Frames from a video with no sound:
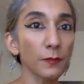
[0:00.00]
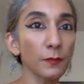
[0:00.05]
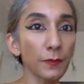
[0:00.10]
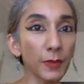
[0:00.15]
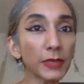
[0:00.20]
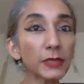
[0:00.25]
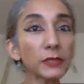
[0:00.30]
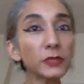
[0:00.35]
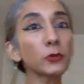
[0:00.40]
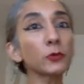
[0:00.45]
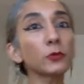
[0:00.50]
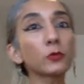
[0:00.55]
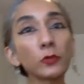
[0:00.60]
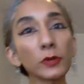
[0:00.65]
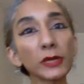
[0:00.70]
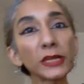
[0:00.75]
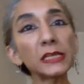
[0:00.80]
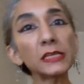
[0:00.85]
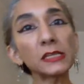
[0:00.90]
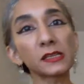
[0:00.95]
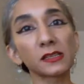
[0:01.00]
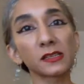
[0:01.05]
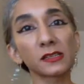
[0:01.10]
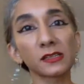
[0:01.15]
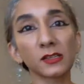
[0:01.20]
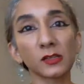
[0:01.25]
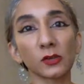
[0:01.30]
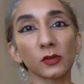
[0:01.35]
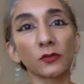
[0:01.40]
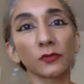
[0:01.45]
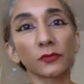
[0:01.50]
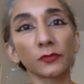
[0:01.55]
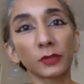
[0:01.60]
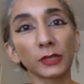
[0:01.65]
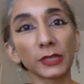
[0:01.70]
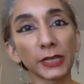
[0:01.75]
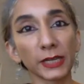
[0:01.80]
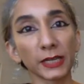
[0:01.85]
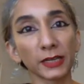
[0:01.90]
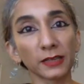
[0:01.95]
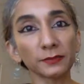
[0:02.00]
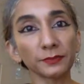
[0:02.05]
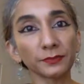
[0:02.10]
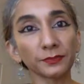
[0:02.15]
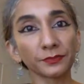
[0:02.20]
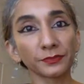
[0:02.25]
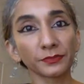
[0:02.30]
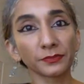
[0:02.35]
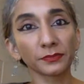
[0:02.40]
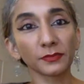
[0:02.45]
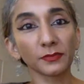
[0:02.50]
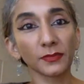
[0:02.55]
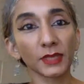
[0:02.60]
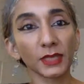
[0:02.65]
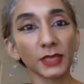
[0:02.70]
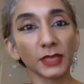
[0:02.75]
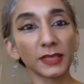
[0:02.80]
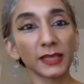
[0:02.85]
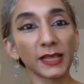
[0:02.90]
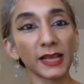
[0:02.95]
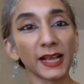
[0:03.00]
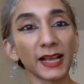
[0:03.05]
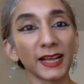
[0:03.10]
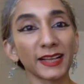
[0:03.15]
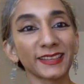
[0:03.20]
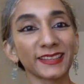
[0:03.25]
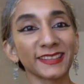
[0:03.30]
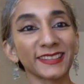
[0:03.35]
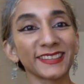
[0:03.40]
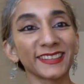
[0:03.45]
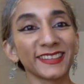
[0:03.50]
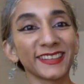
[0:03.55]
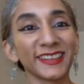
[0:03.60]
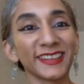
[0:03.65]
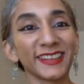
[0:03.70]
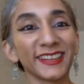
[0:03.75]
better readers of Lear than